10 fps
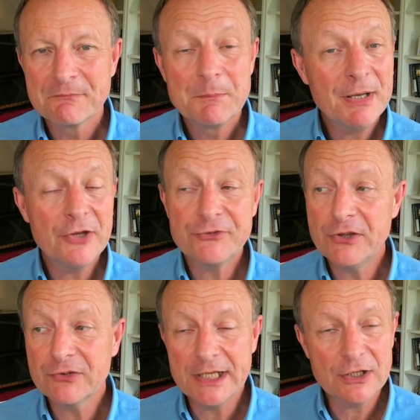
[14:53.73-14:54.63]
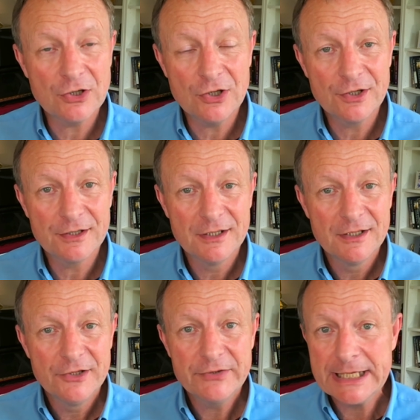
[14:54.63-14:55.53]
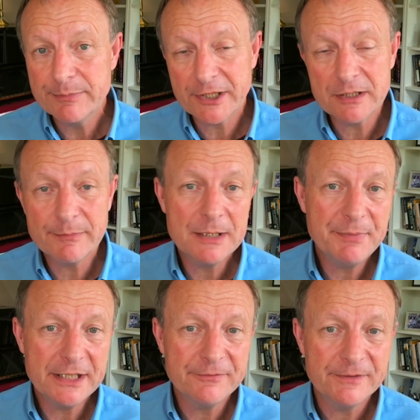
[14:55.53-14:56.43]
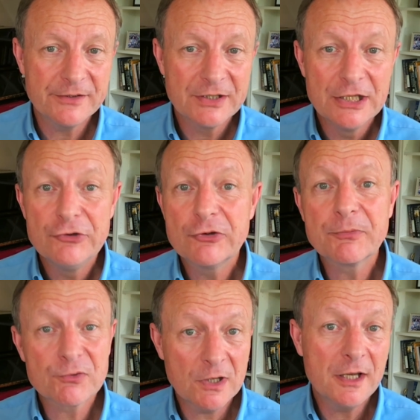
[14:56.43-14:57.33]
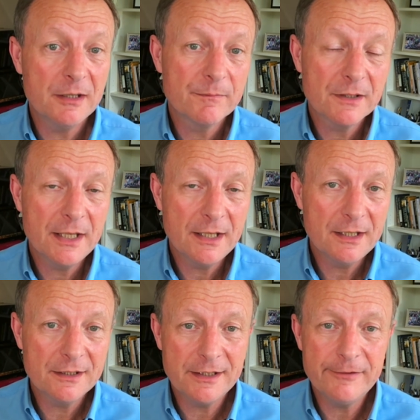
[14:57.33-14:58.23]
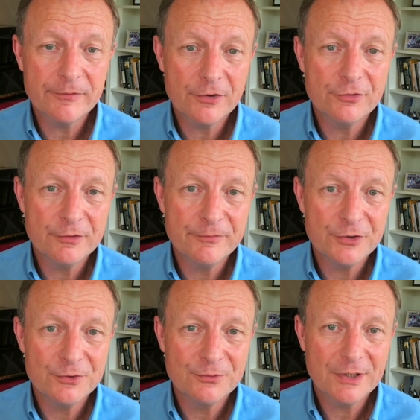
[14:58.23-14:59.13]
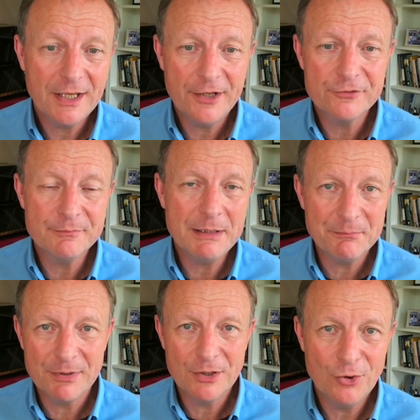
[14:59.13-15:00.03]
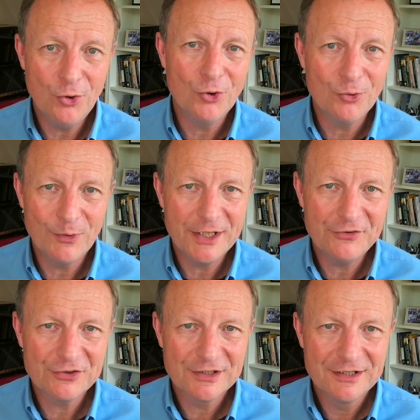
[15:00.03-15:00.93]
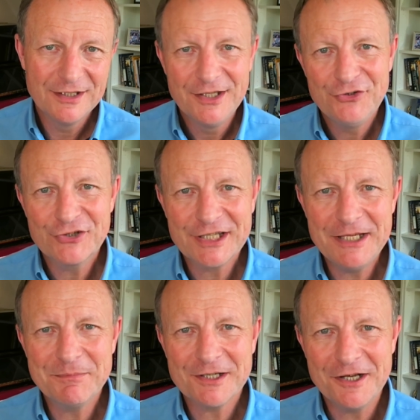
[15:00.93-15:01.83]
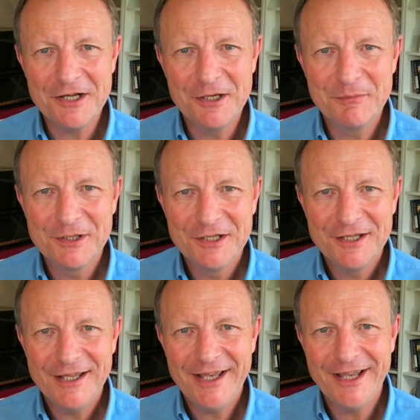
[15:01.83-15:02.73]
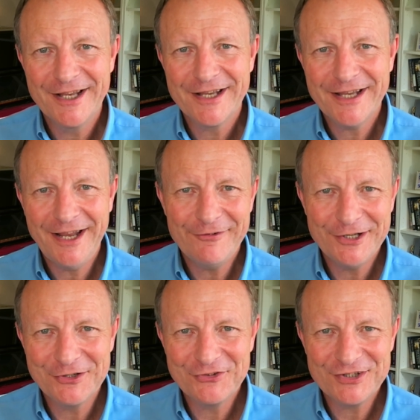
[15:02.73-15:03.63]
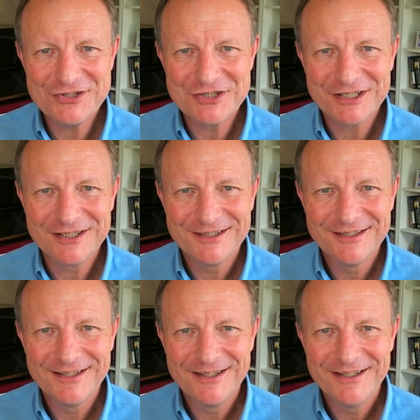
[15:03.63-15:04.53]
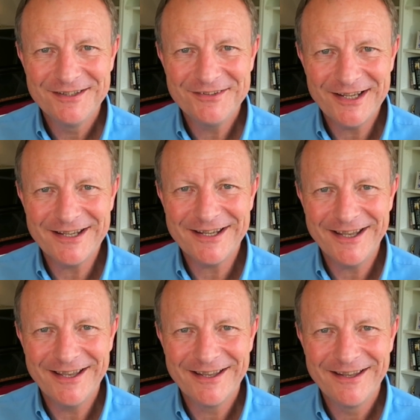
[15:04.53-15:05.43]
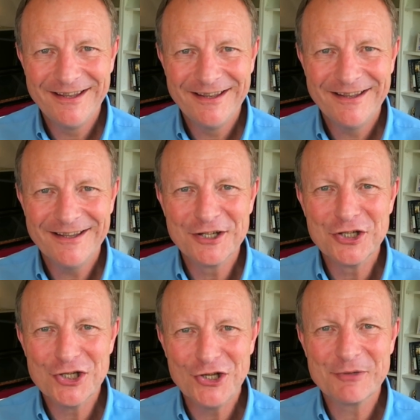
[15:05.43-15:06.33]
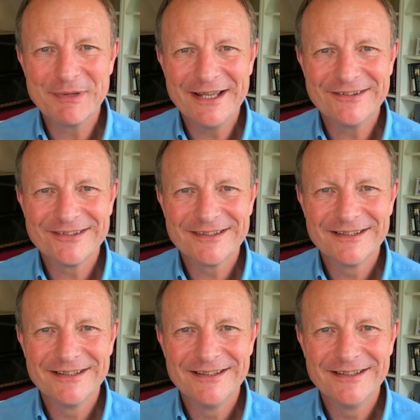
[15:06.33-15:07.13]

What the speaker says: Pass this link on to anybody that might benefit. Subscribe and leave a review. And remember, always, to keep calm and carry on teaching. Take care and God bless.